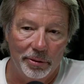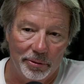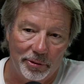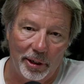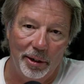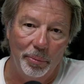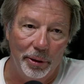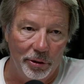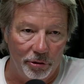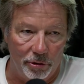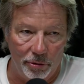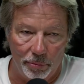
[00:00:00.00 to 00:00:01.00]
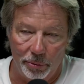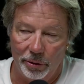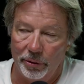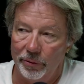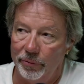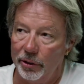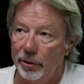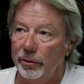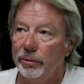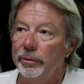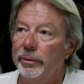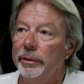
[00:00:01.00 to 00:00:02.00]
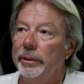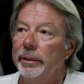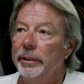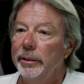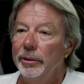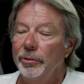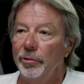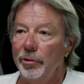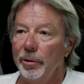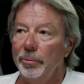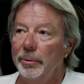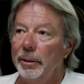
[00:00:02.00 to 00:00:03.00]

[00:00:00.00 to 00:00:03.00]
side windows to the rear of the vehicle. So